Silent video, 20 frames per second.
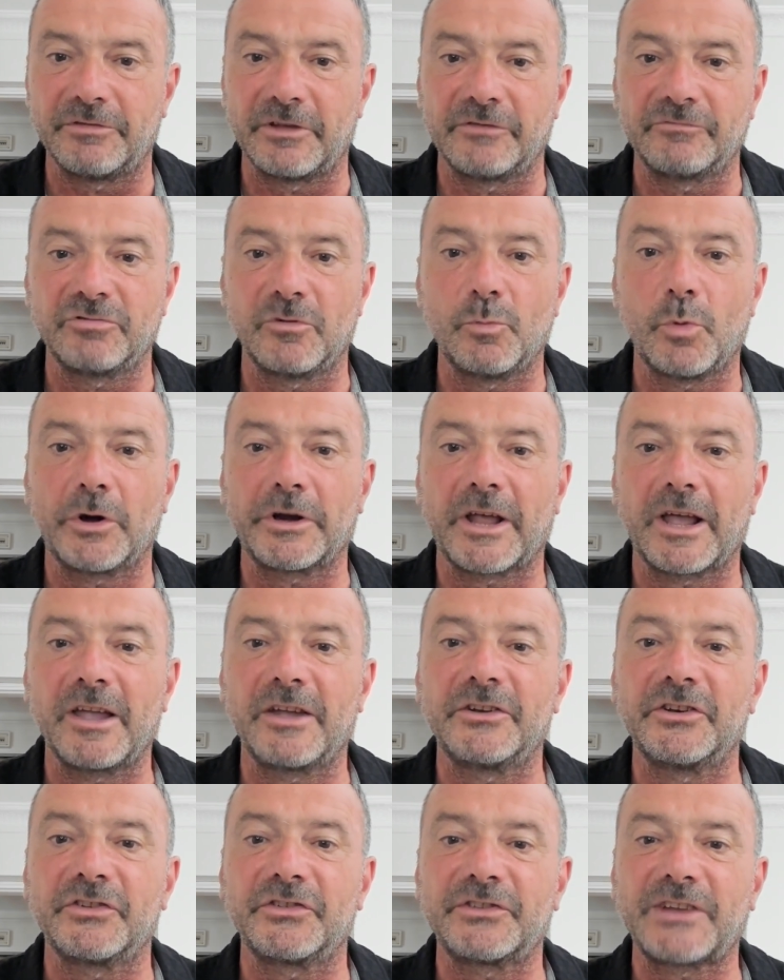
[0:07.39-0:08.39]
From what I
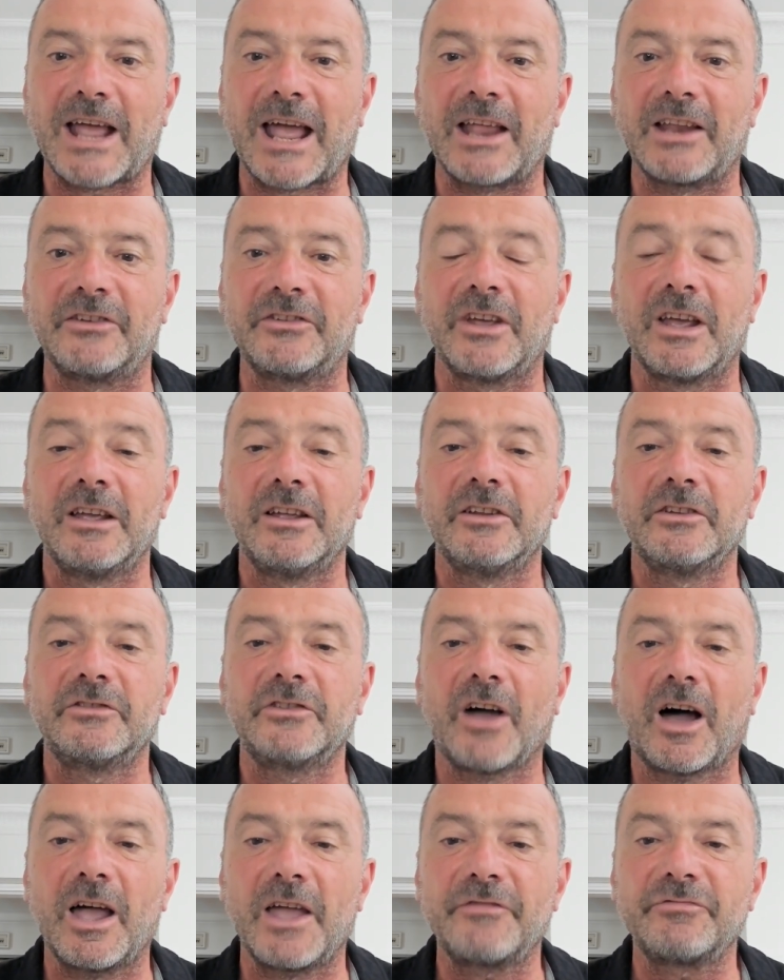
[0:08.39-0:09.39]
understand,
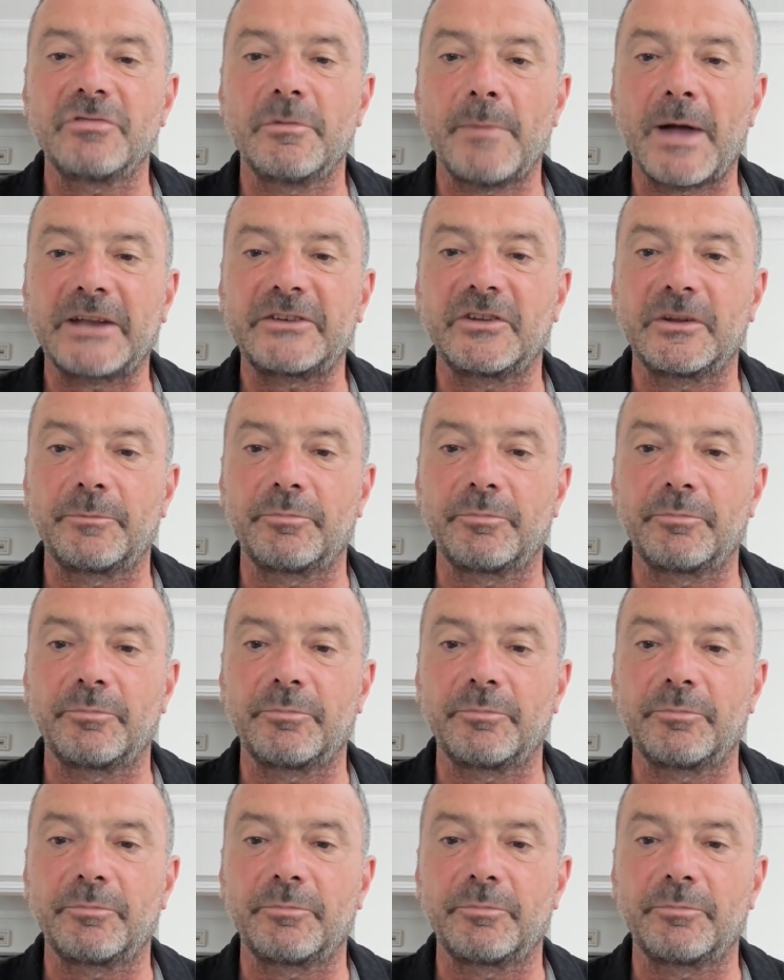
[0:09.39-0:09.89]
diaphragmatic